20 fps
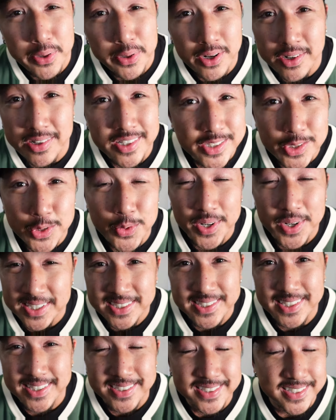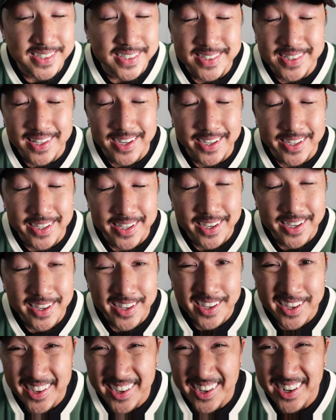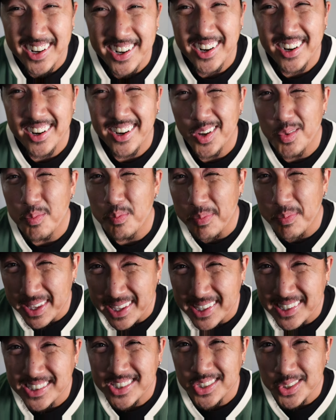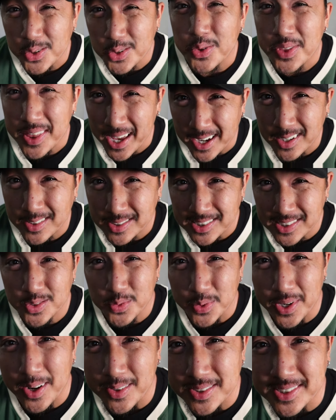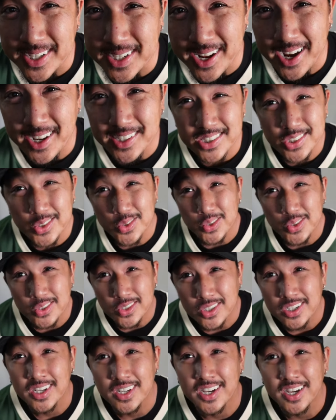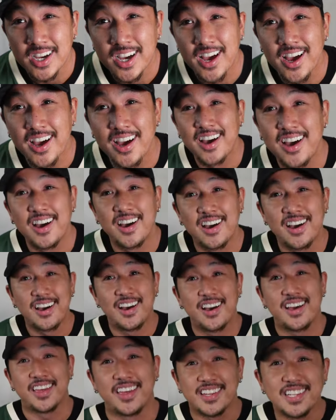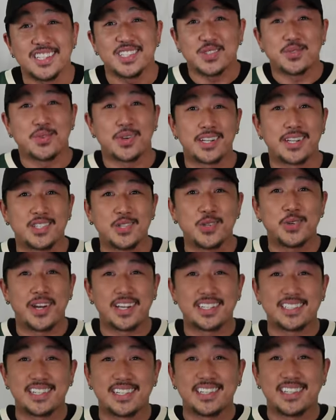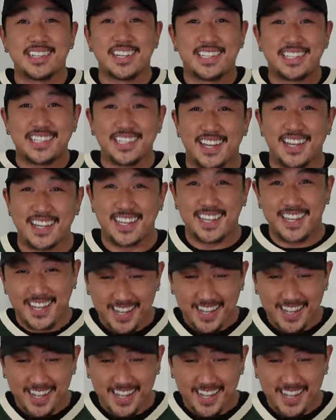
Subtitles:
put on a 2XL since like mid-2000s when I was in high school, and this is what a 2XL looks like.